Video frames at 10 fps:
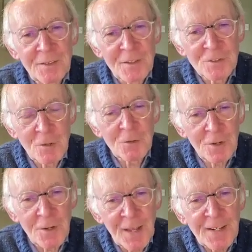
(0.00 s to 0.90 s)
there's
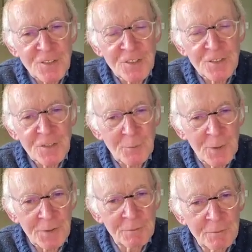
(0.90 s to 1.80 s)
local elections in
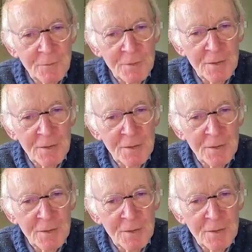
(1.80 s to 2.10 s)
Britain.